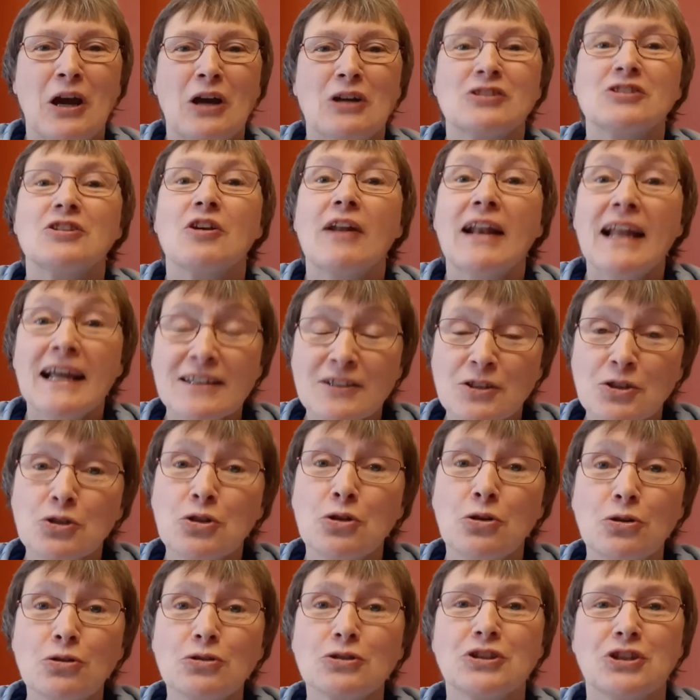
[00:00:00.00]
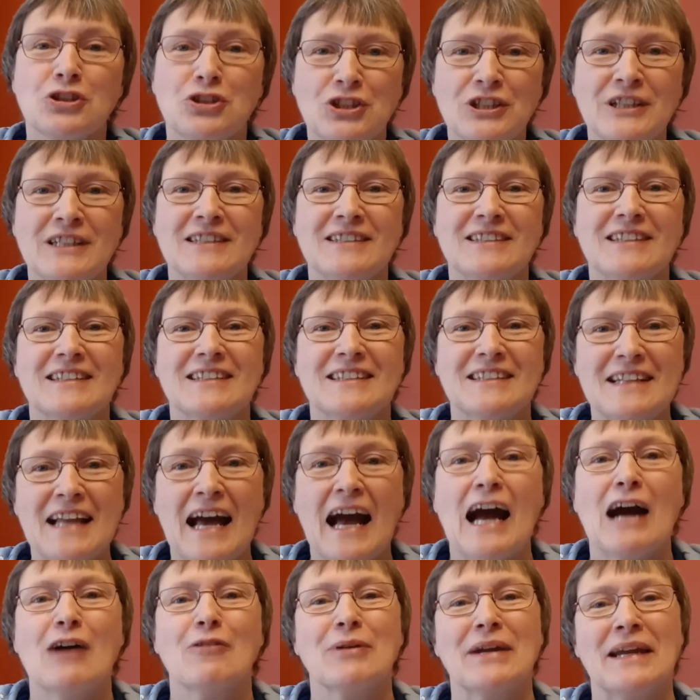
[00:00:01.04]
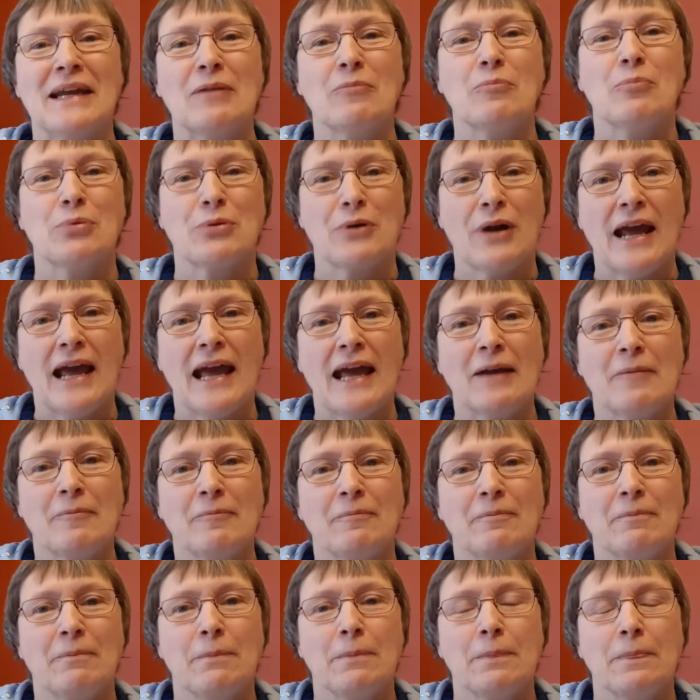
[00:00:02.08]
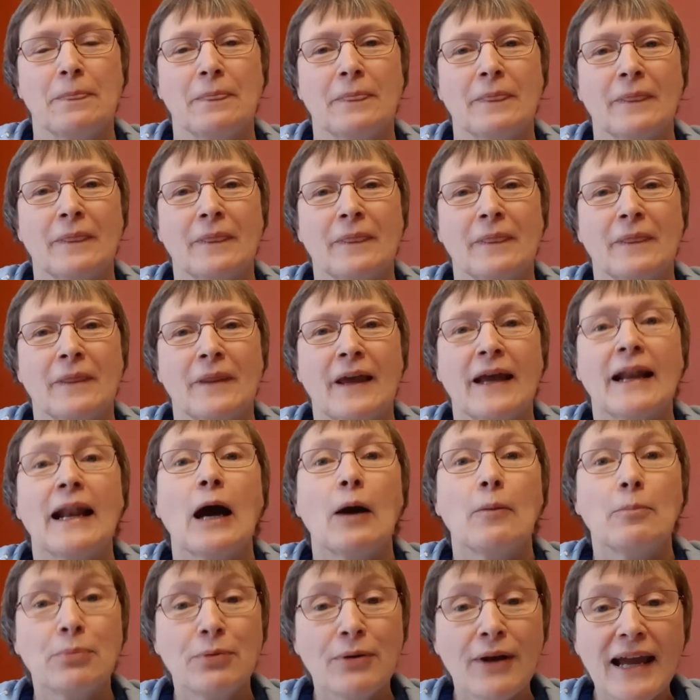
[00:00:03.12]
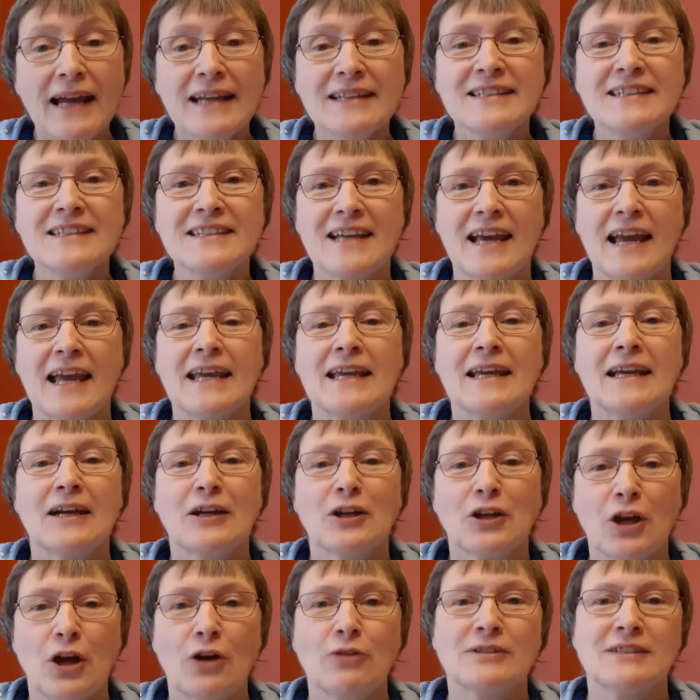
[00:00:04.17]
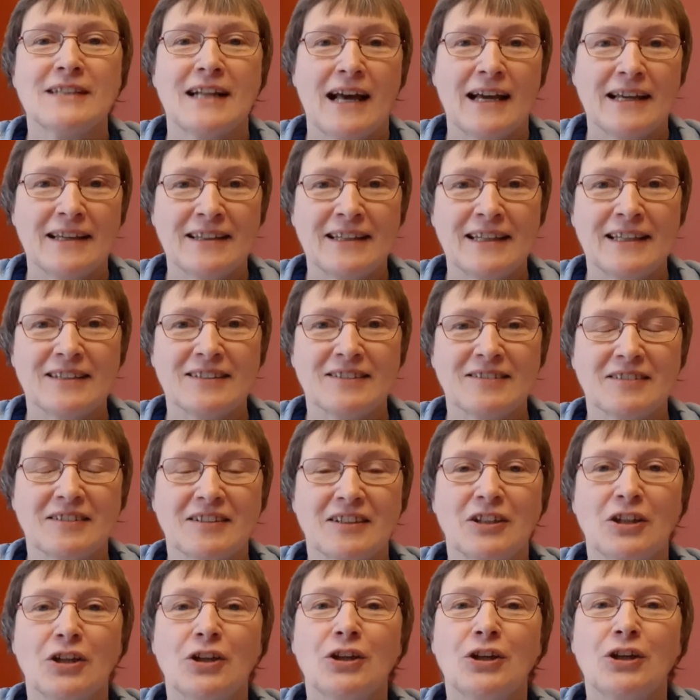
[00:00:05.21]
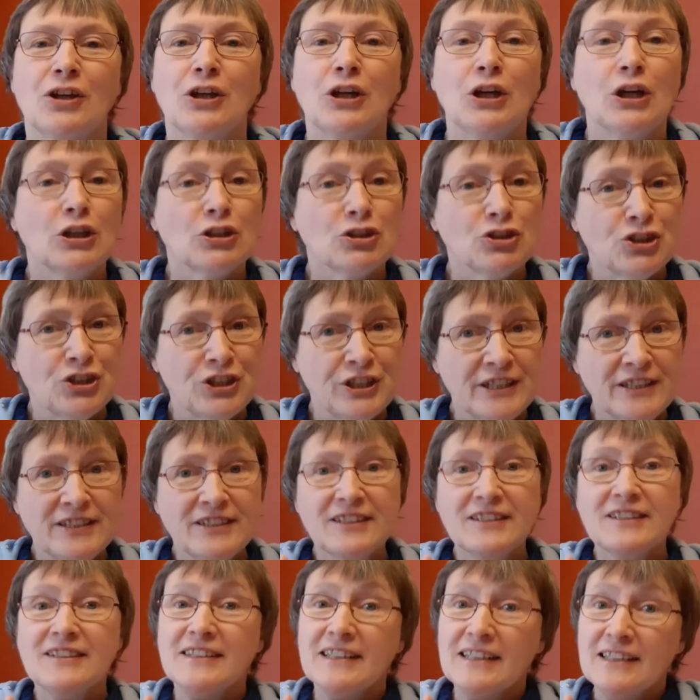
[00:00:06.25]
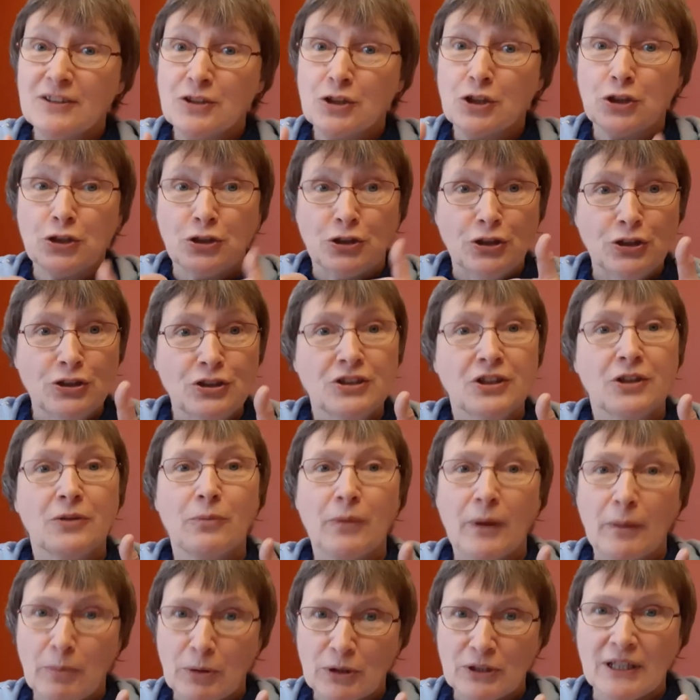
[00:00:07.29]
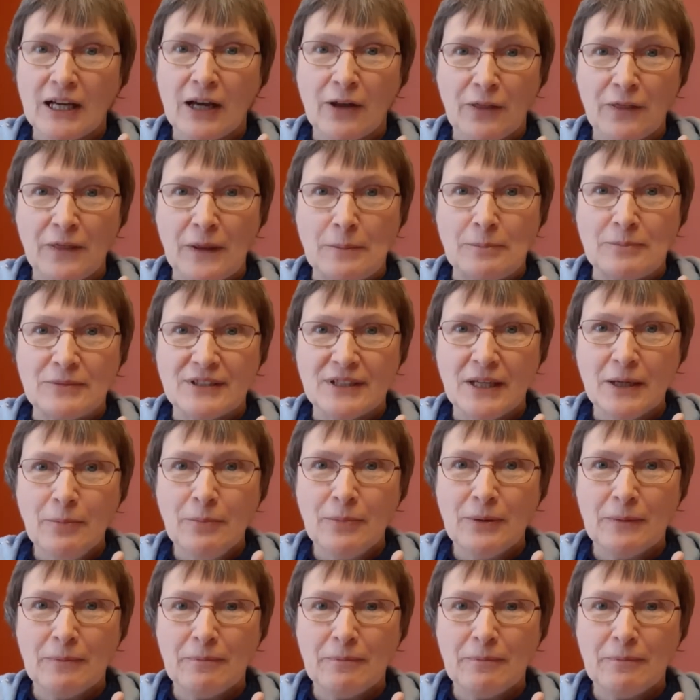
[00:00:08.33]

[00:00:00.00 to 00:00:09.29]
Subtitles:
So let's talk to Jesus now in prayer. And our prayer today goes like this. Jesus is good, and we put our thumbs up.